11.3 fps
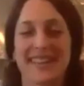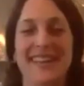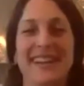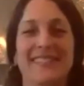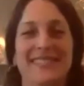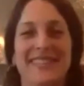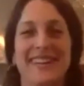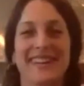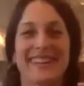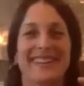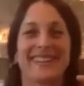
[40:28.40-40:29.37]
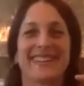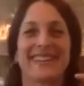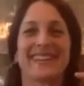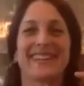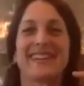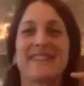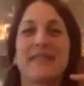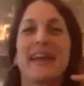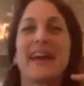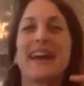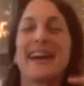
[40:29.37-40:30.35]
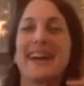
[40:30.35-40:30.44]
and I'm talking to her,
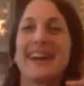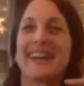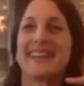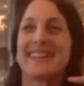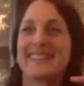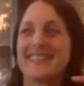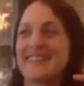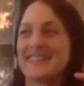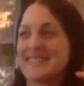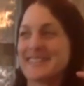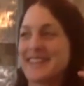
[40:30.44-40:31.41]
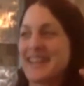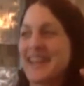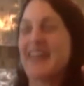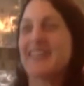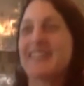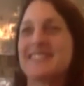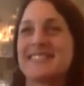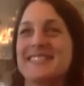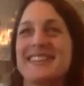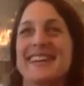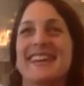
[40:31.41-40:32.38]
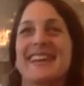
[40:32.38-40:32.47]
and she's like, how are you
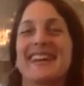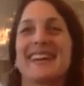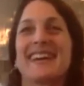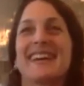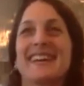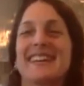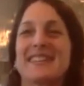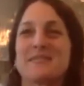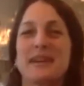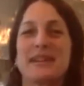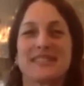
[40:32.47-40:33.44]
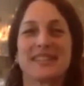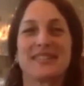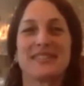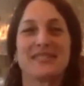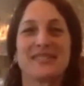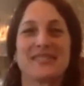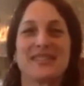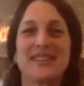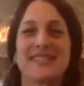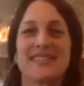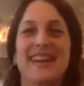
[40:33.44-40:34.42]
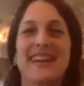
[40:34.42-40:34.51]
doing? You're about to go on
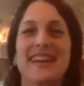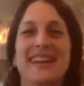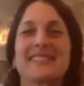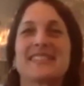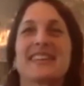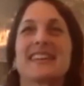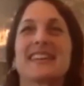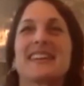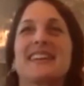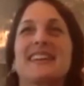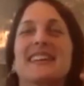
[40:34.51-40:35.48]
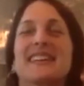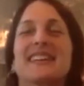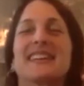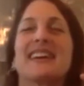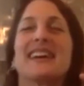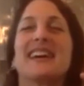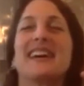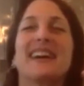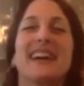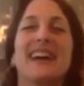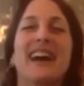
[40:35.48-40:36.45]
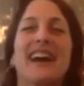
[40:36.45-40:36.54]
retreat, right? I was like, yeah,
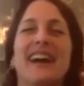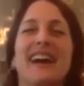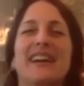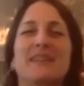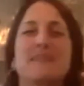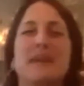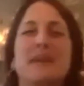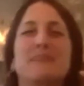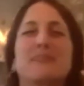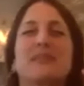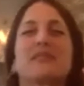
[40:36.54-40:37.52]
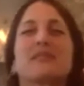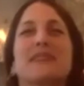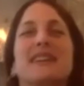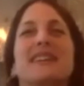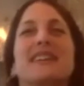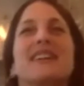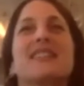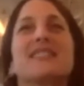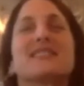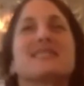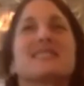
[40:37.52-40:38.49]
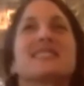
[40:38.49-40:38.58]
I about broke my
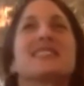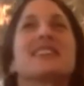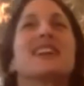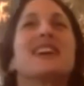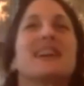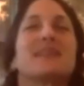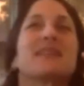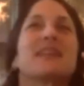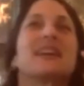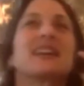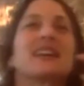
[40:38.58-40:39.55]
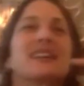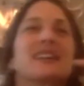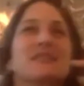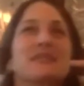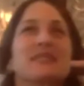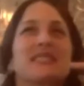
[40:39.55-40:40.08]
nose, and I'm laying here with